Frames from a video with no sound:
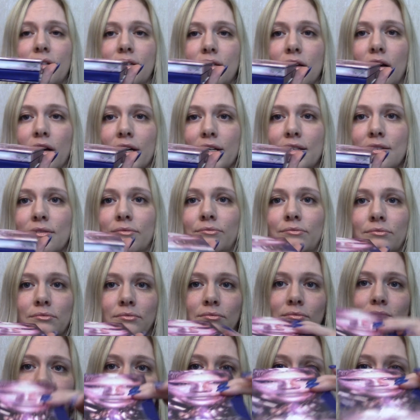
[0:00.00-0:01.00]
size.
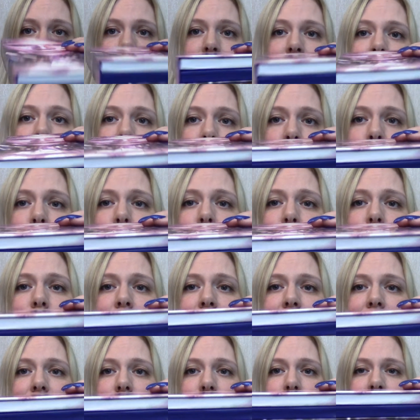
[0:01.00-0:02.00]
That's
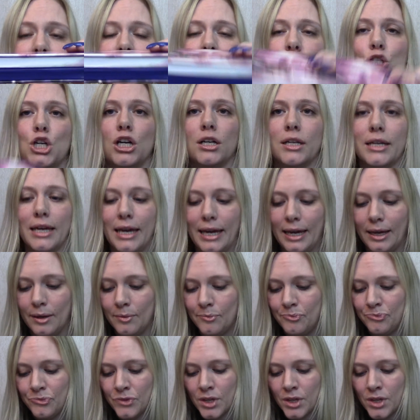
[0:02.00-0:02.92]
really, really chunky.